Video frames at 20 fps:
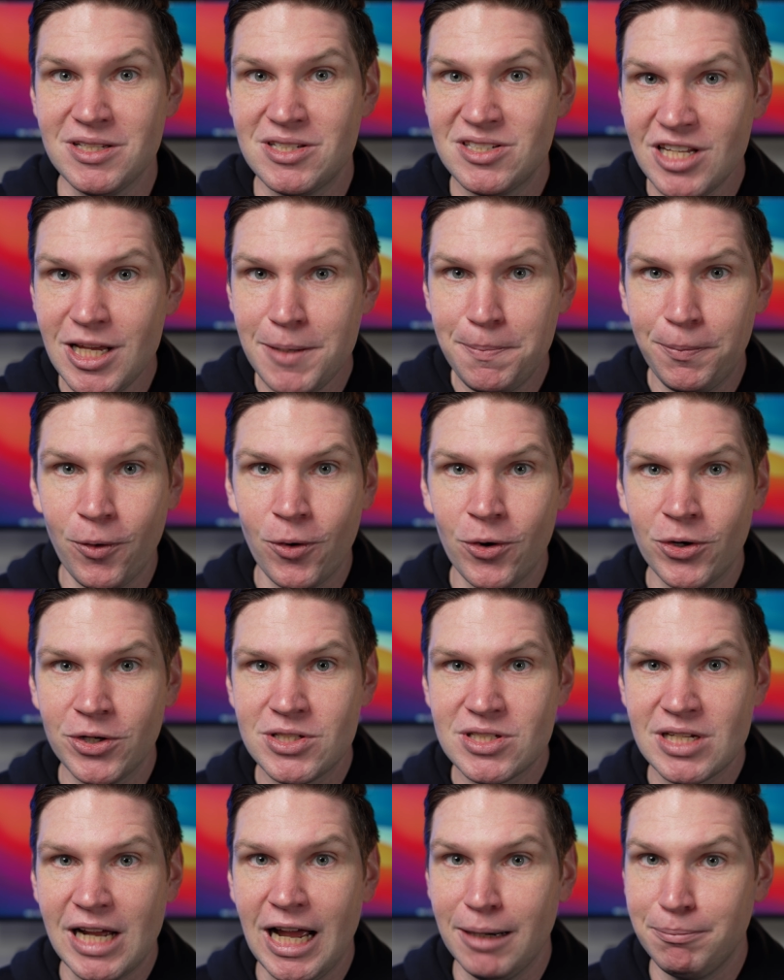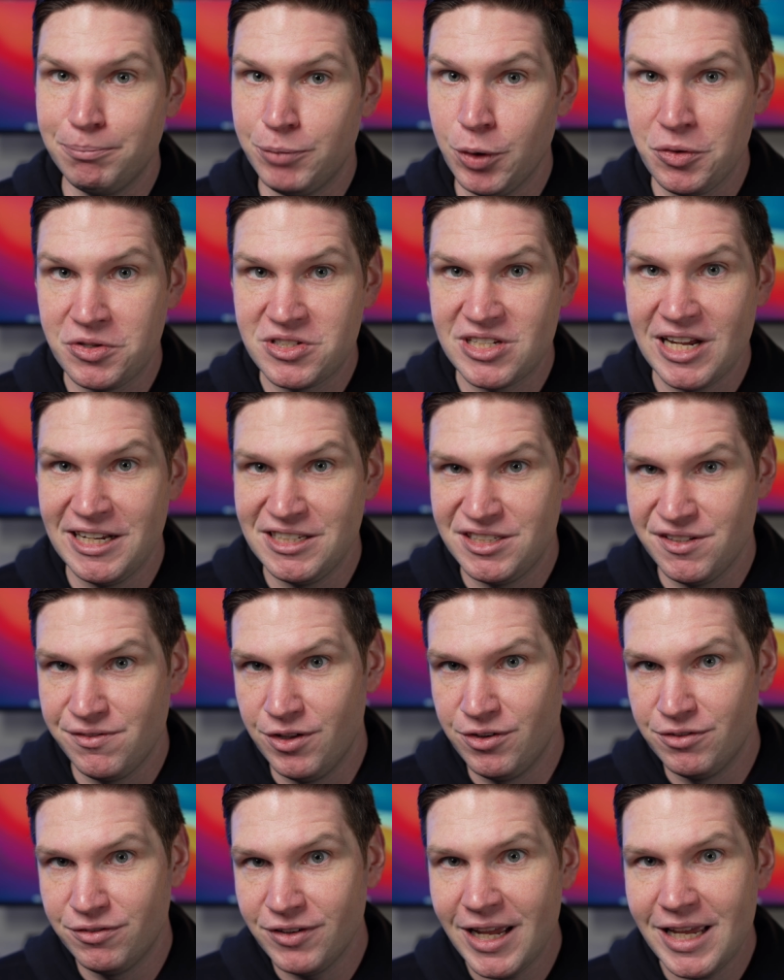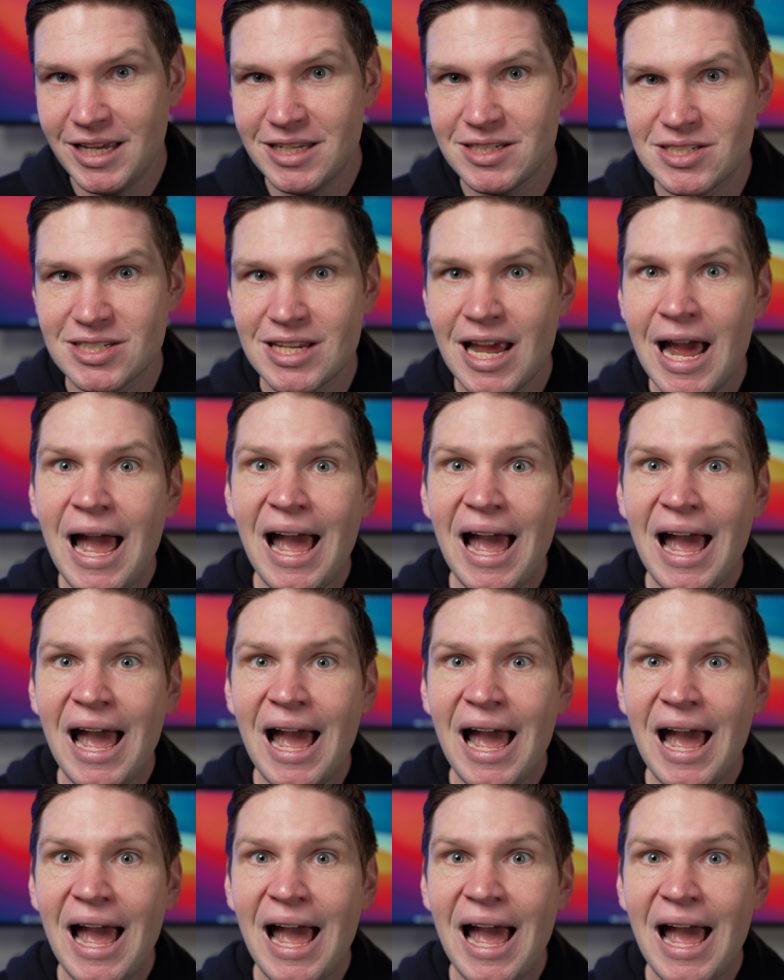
C ports on both sides of the device,